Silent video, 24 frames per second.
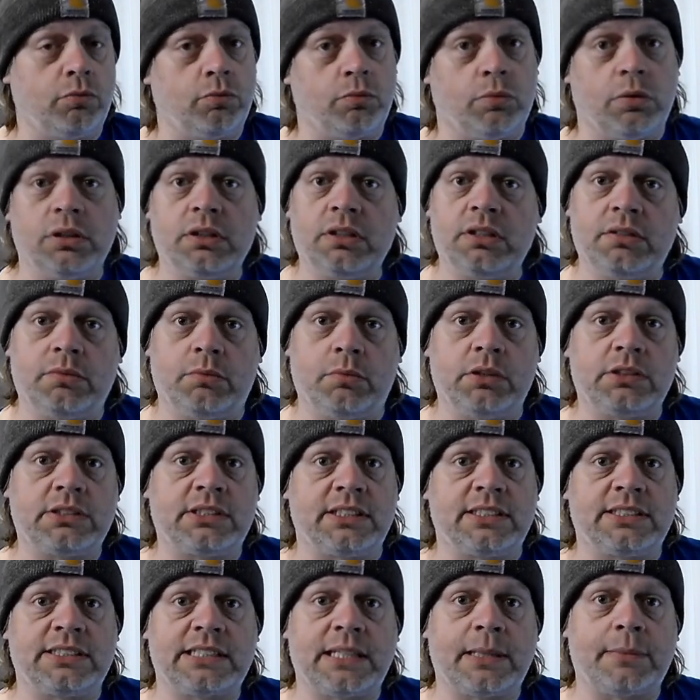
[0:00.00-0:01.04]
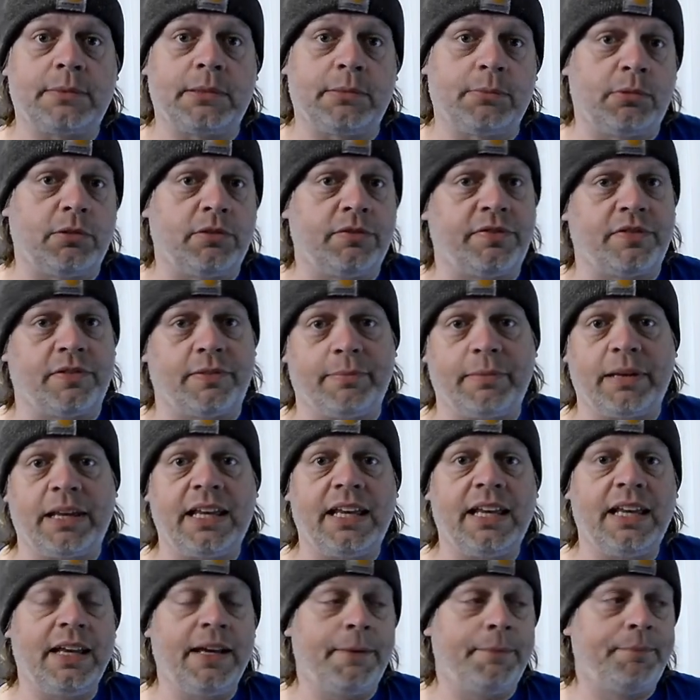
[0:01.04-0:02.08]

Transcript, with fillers: what what's acceptable for me.